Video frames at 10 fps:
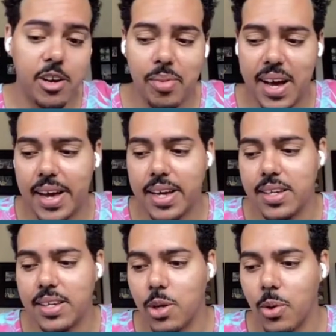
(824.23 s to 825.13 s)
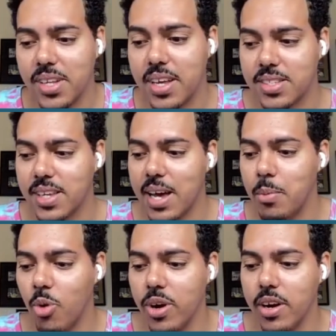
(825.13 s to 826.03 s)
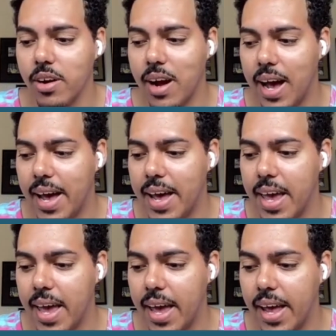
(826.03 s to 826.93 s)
by, a time where I